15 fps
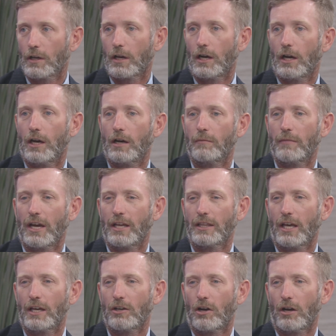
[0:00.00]
and
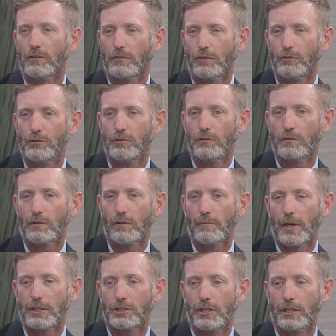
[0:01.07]
then also use their
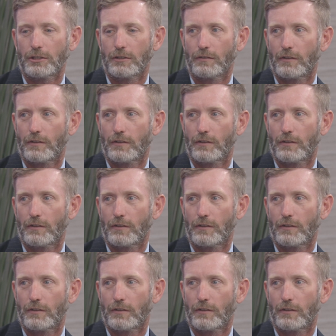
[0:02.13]
imaginations